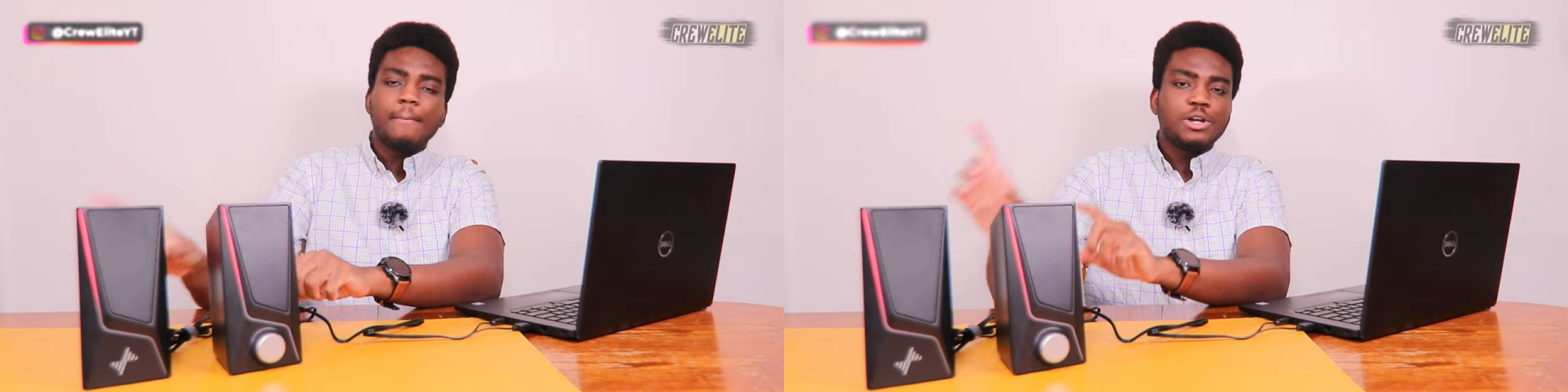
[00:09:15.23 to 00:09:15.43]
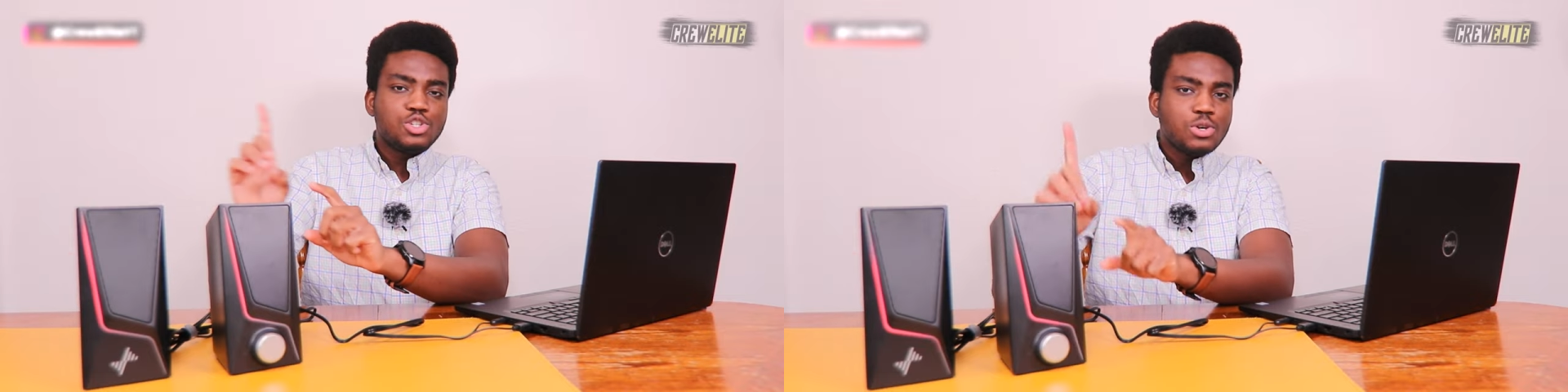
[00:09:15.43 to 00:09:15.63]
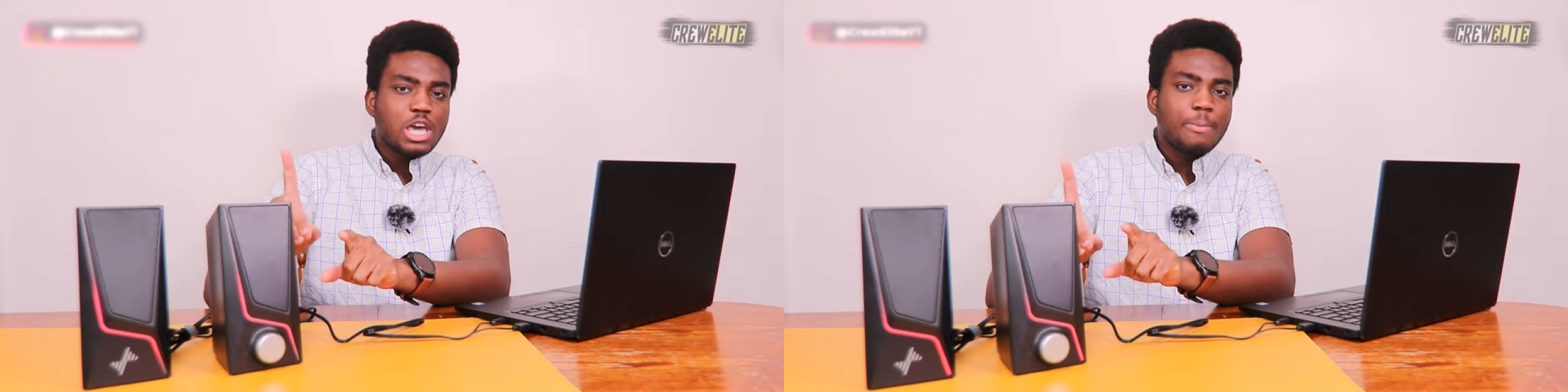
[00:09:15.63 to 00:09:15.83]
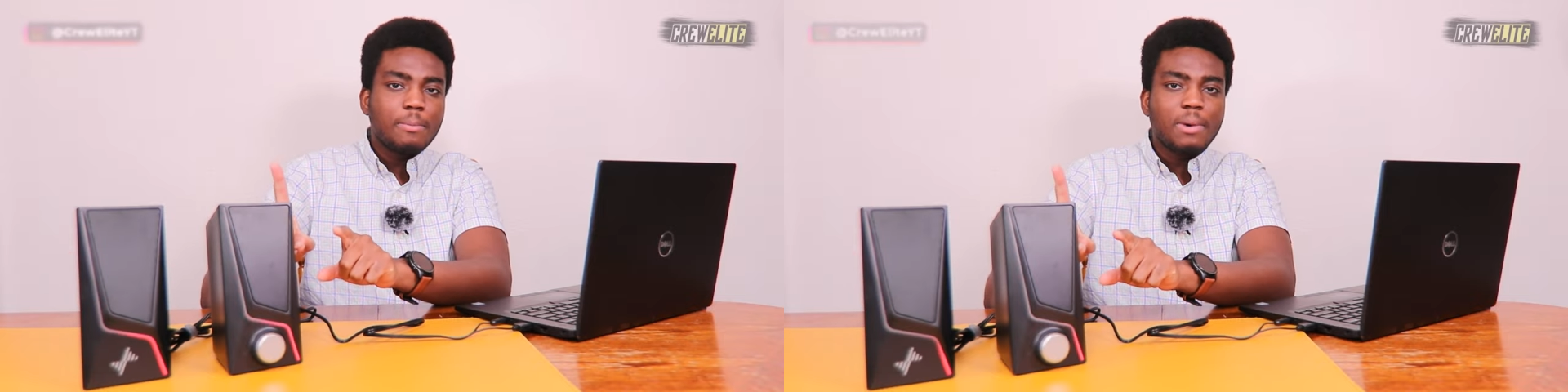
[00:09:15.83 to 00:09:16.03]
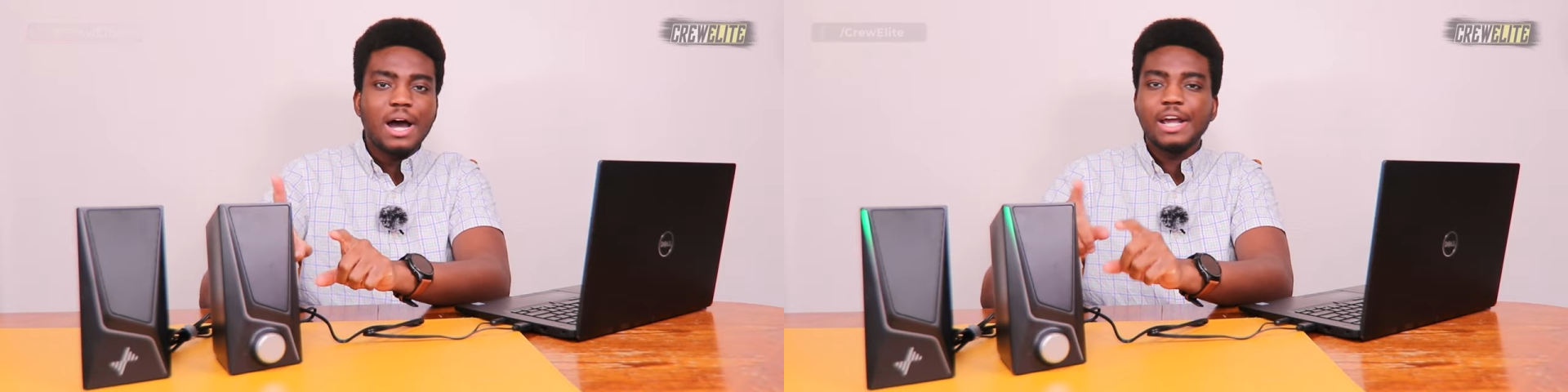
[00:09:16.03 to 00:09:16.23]
But do keep in
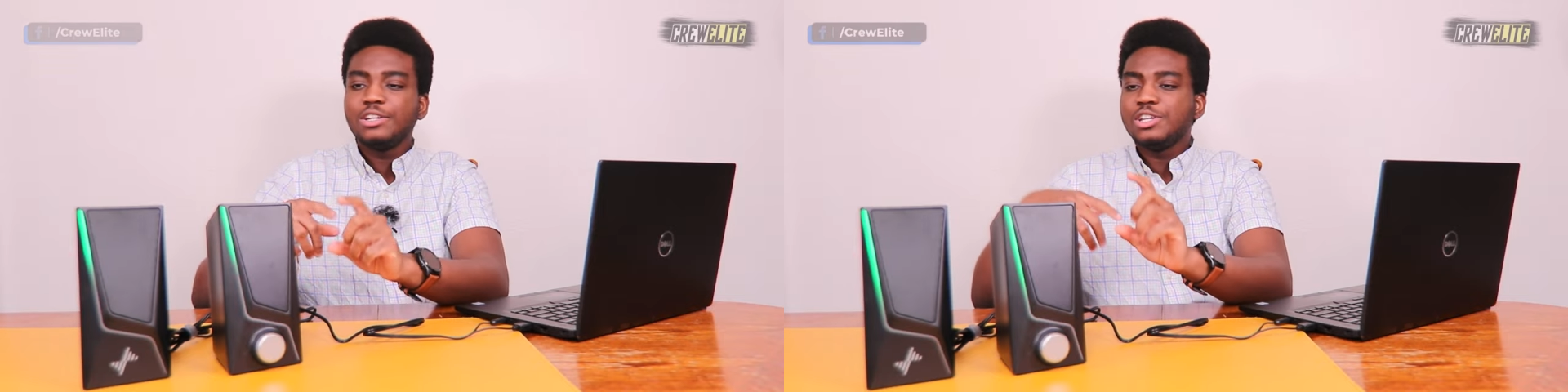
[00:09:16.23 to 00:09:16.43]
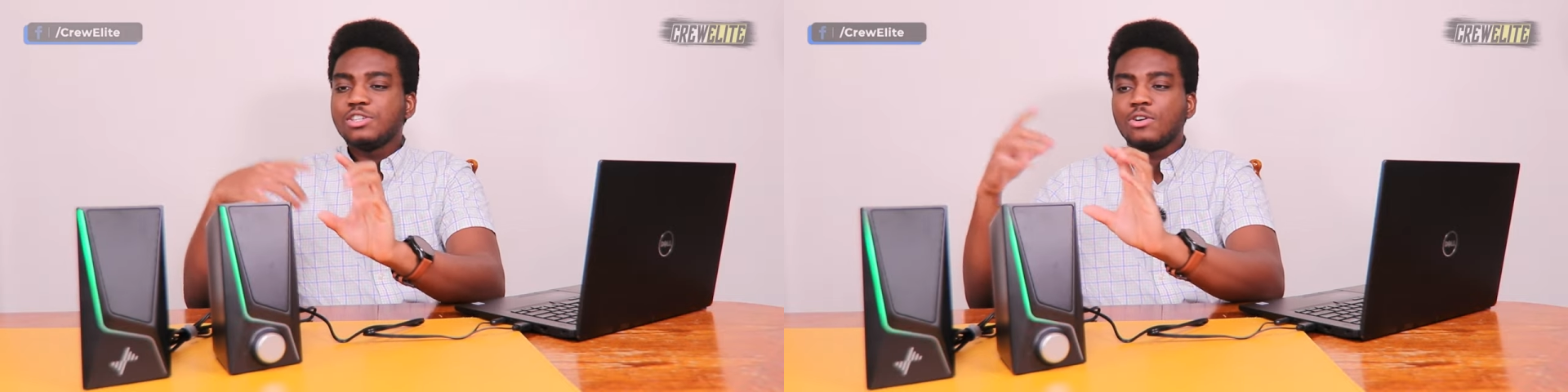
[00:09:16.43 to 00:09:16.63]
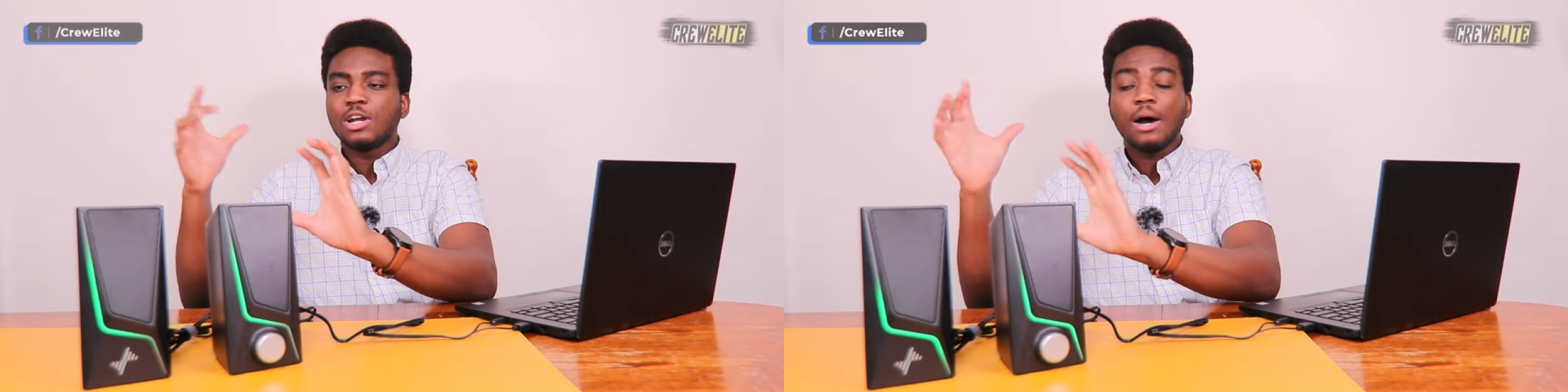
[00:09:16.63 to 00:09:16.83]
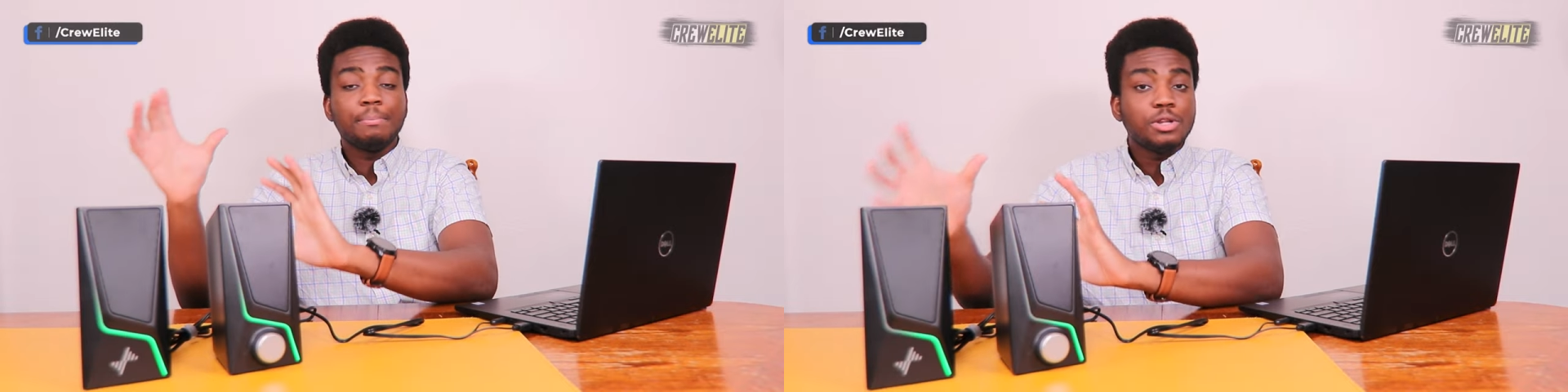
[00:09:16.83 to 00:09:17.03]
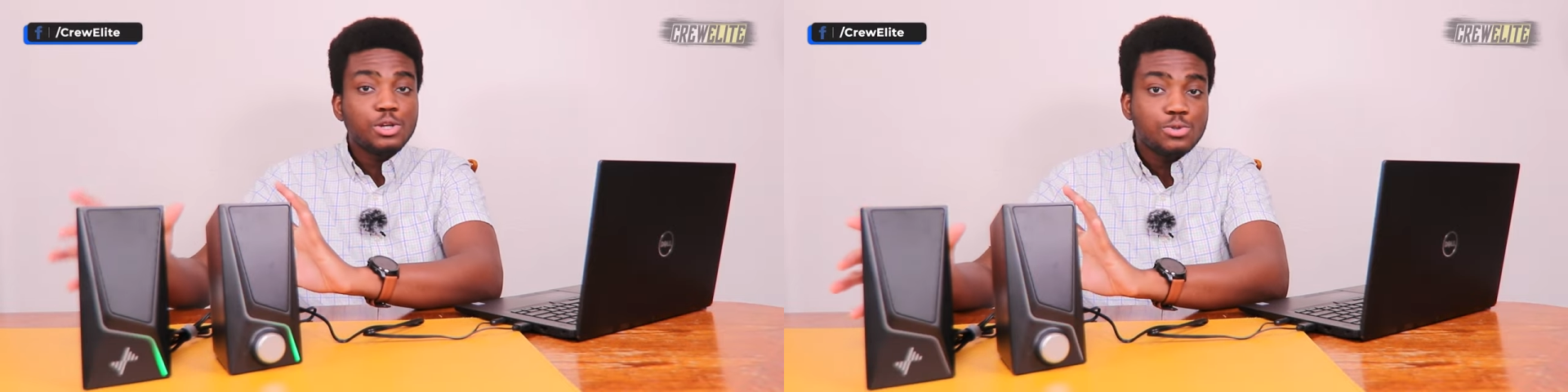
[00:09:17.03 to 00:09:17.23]
mind, these are not
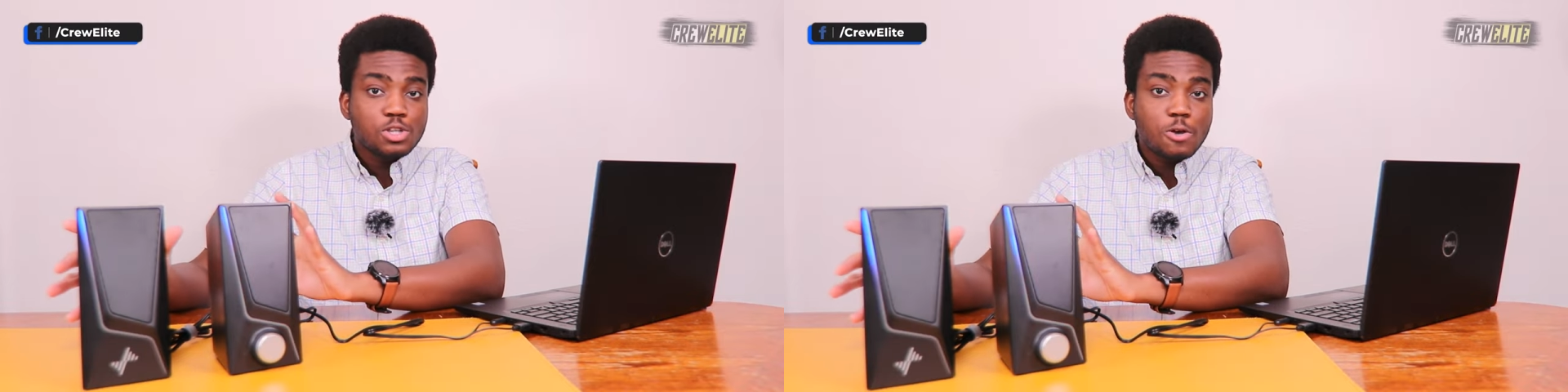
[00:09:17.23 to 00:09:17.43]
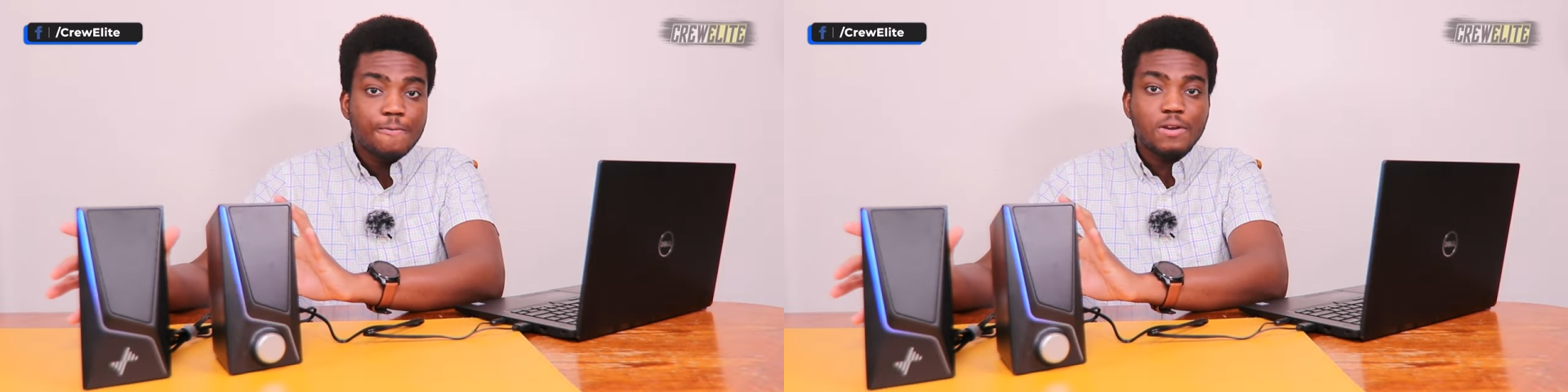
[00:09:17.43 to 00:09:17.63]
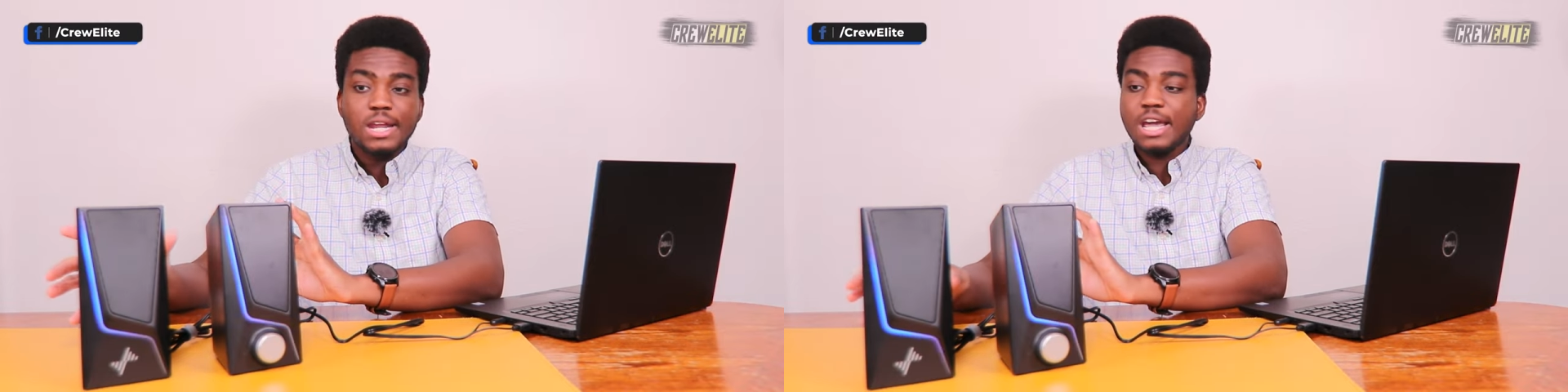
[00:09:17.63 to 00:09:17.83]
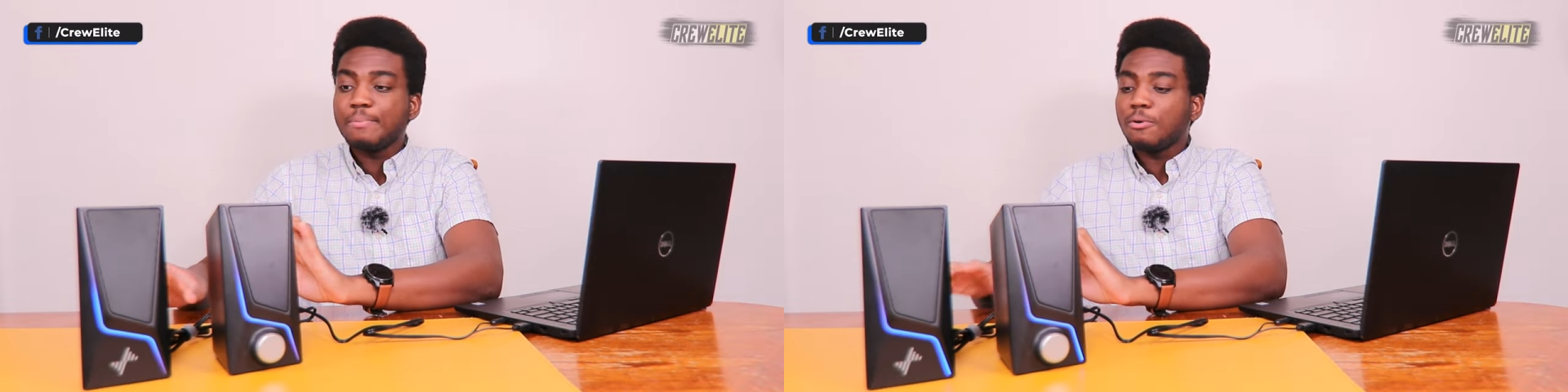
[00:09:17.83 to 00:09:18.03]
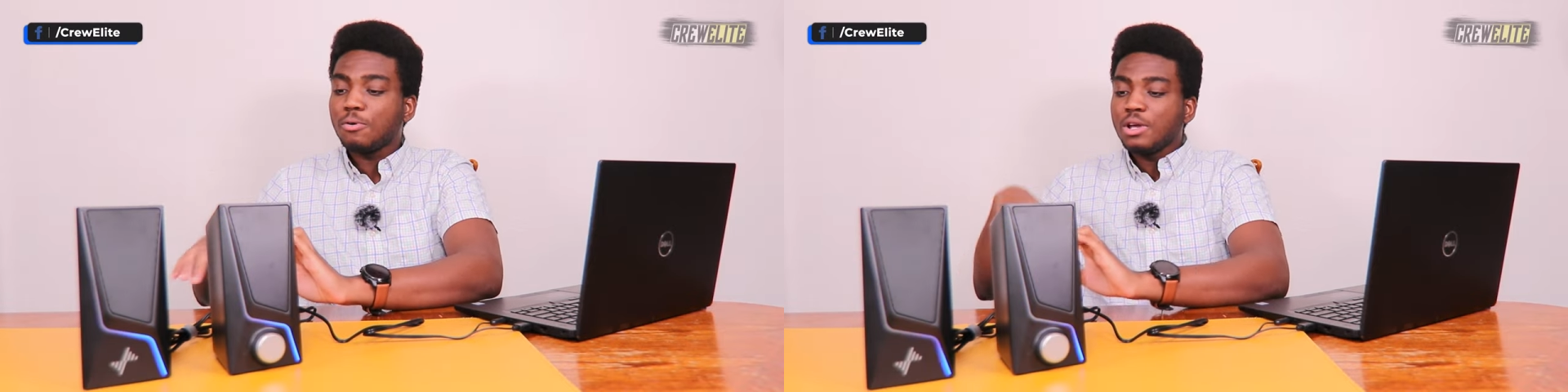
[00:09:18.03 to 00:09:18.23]
Bluetooth
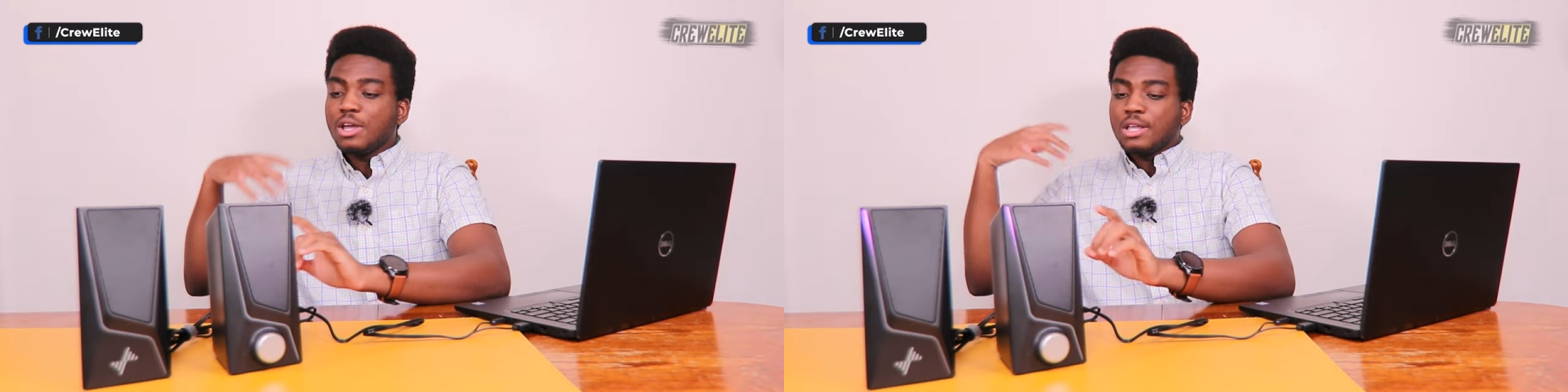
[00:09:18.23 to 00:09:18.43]
enabled.